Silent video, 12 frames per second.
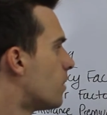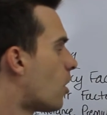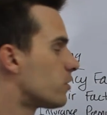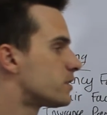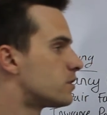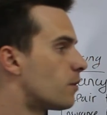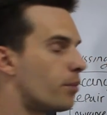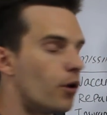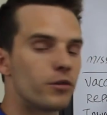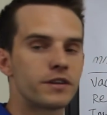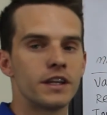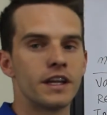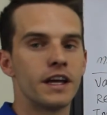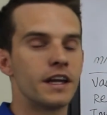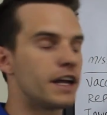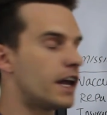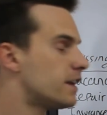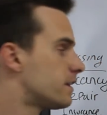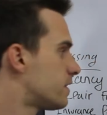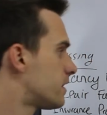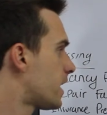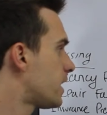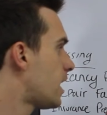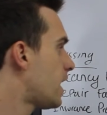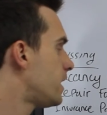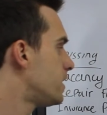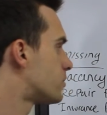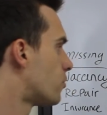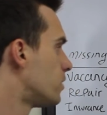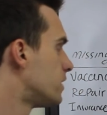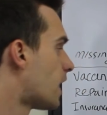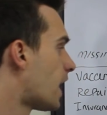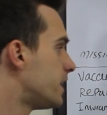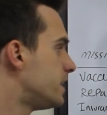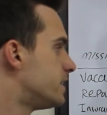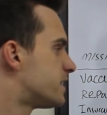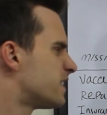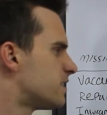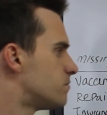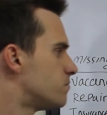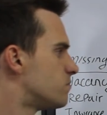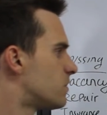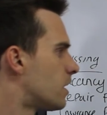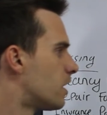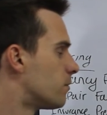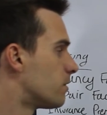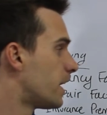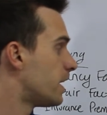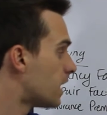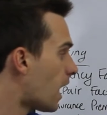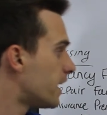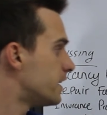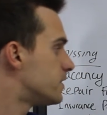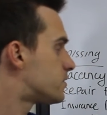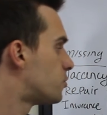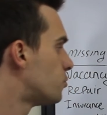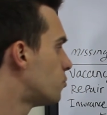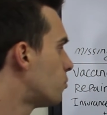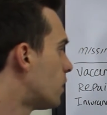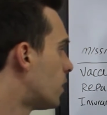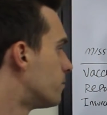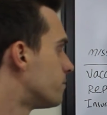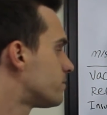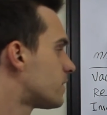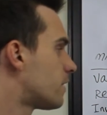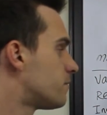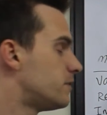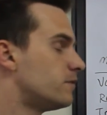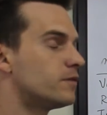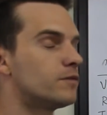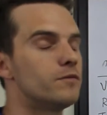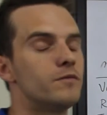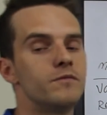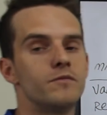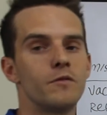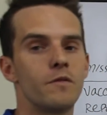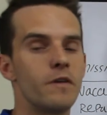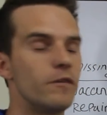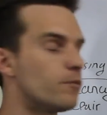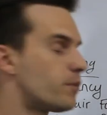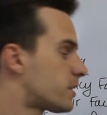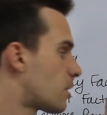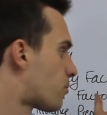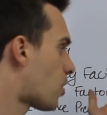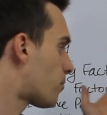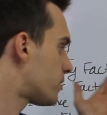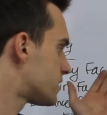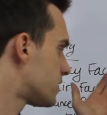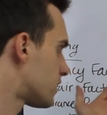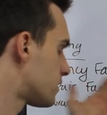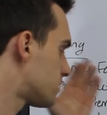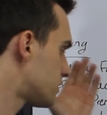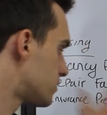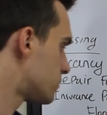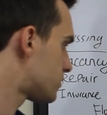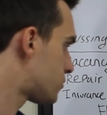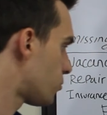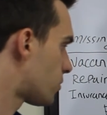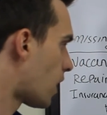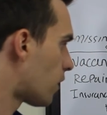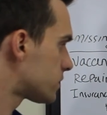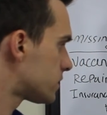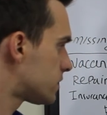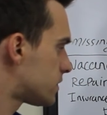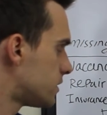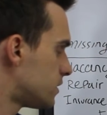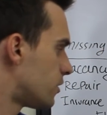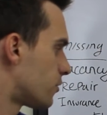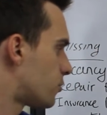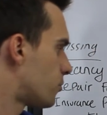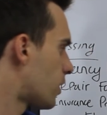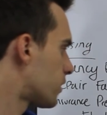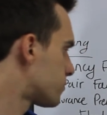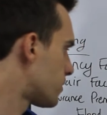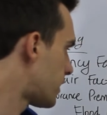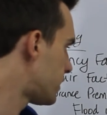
Houses are built in the late 80s, early 90s, late 90s too. We've even picked up properties in the 2000s, in year 2000